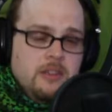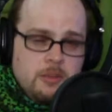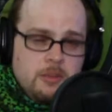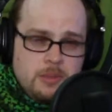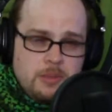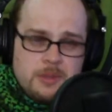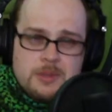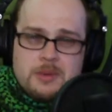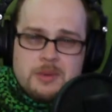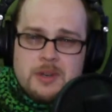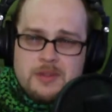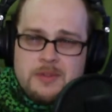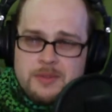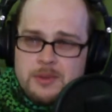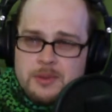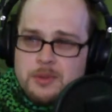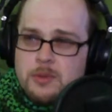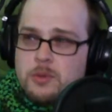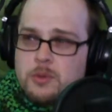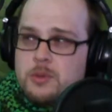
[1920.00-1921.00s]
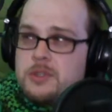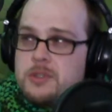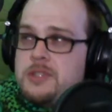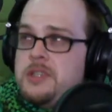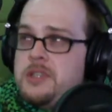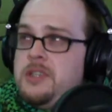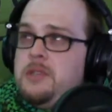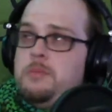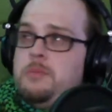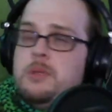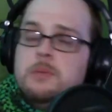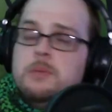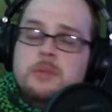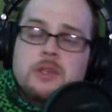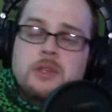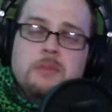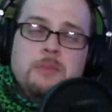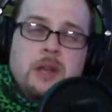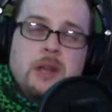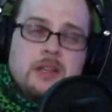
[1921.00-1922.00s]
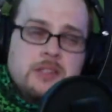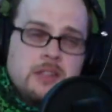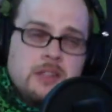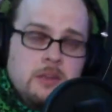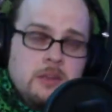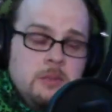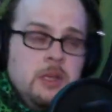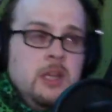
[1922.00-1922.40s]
pulse rifle or seen people unbox them